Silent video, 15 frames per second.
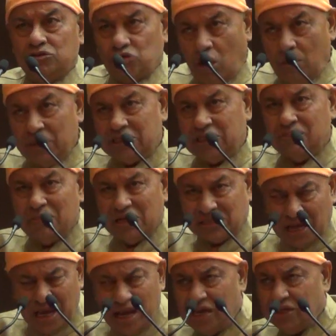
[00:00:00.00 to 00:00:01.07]
Swami's
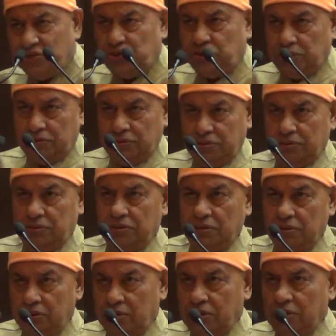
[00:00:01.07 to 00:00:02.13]
message
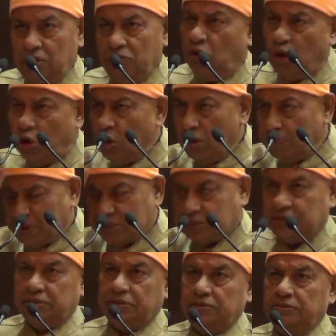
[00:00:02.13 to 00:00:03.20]
for all of
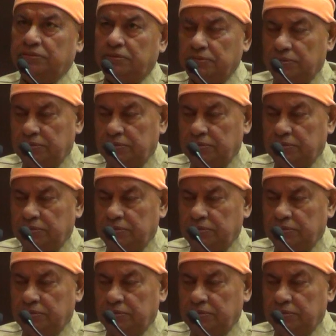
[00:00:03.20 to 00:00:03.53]
us